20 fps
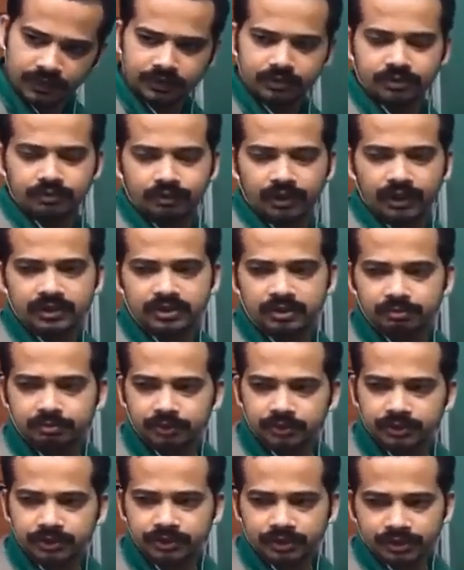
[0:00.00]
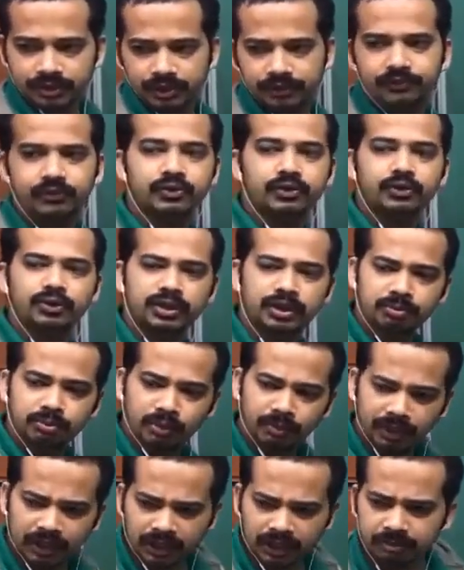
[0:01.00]
You will find some position. If you do the
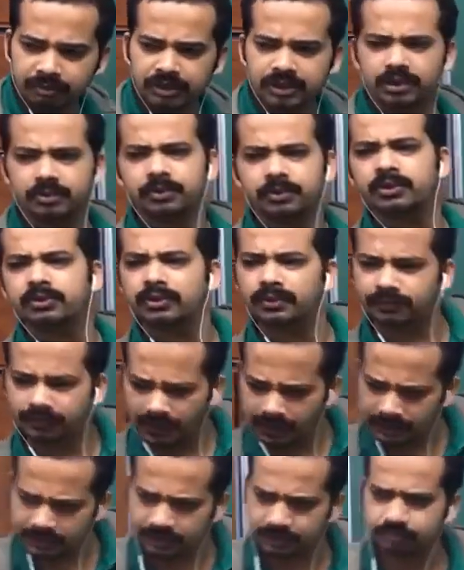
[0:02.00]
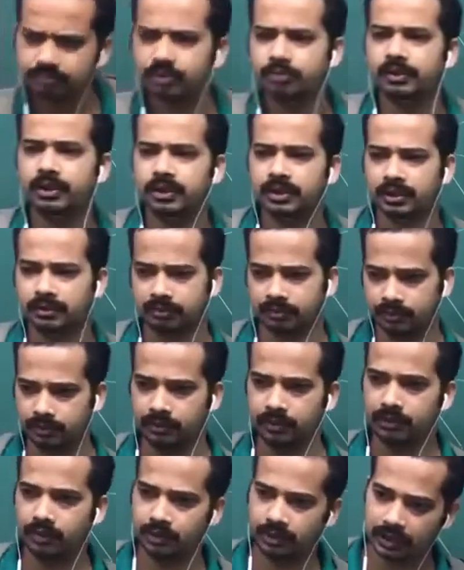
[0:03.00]
momentum measurement, you will find some momentum.
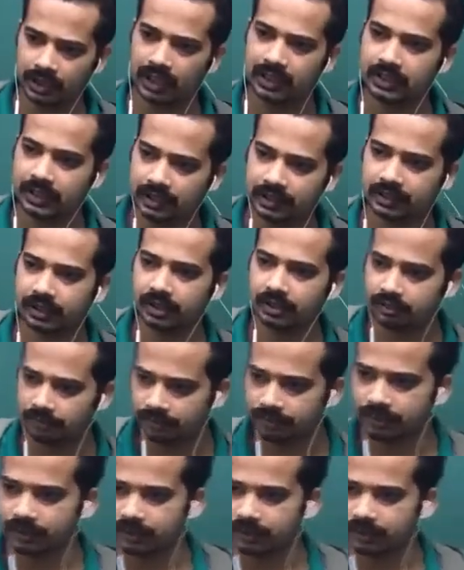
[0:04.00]
Okay, I'll tell you in